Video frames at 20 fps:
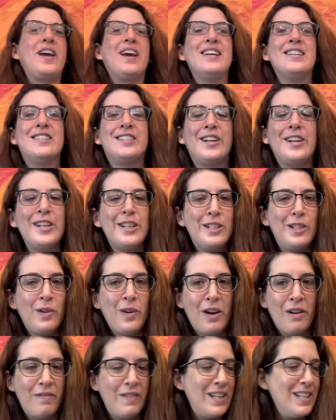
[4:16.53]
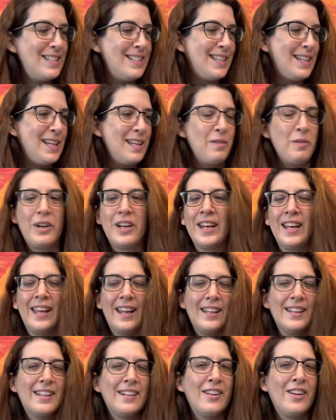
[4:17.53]
I started you off easy. We're gonna get
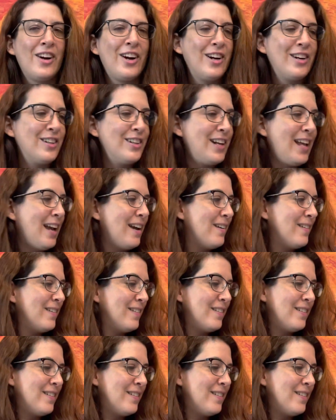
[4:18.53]
a little harder now.